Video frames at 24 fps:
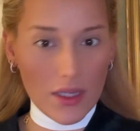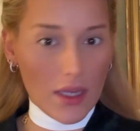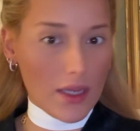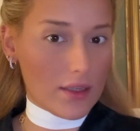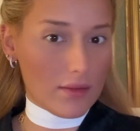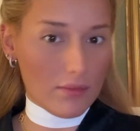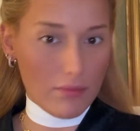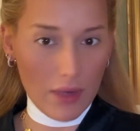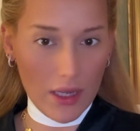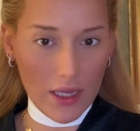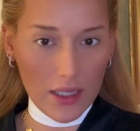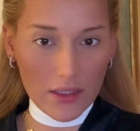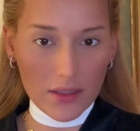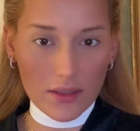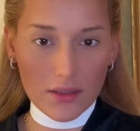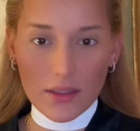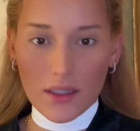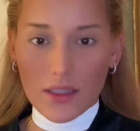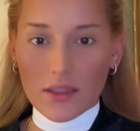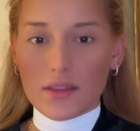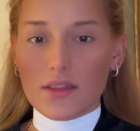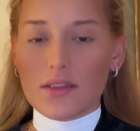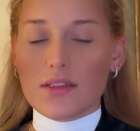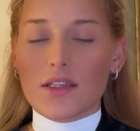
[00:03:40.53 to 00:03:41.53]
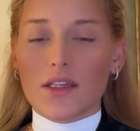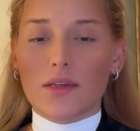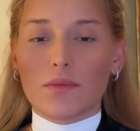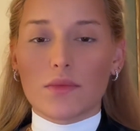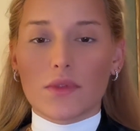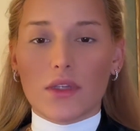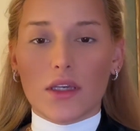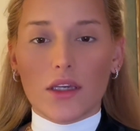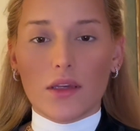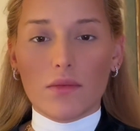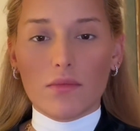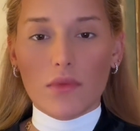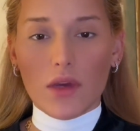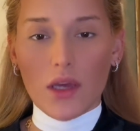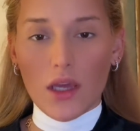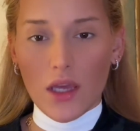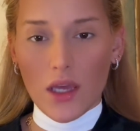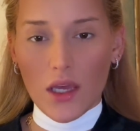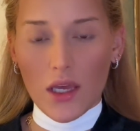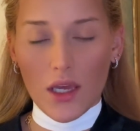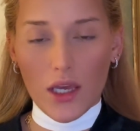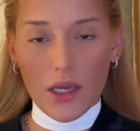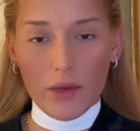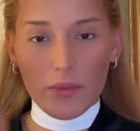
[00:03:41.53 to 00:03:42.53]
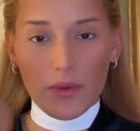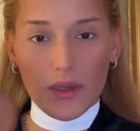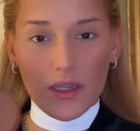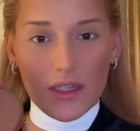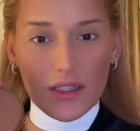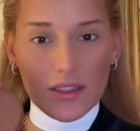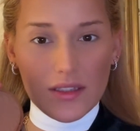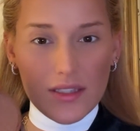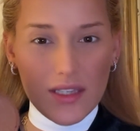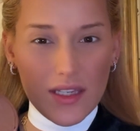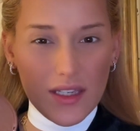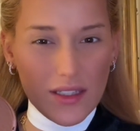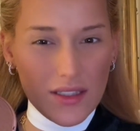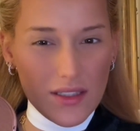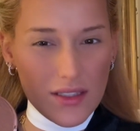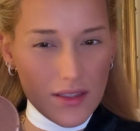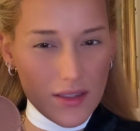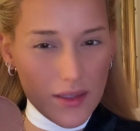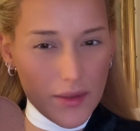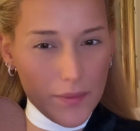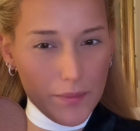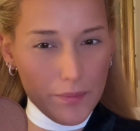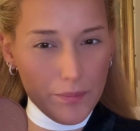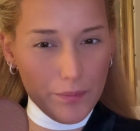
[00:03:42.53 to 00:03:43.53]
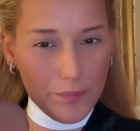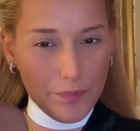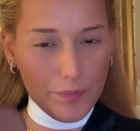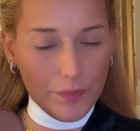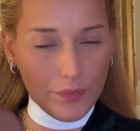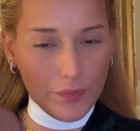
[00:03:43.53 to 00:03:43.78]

and matte at the same time, I'm gonna take some